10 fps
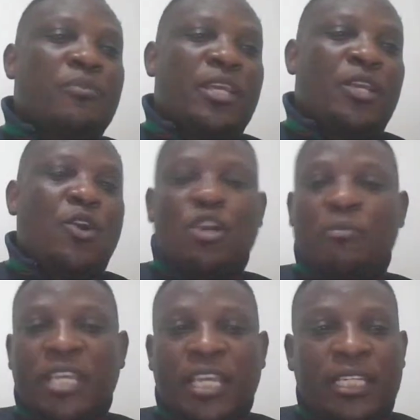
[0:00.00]

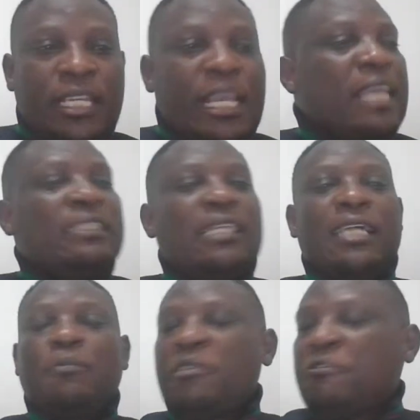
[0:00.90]
economic indicators,
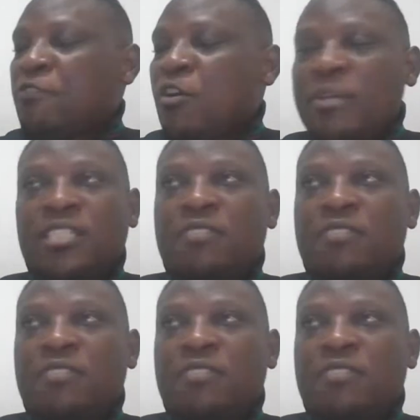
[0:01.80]
performance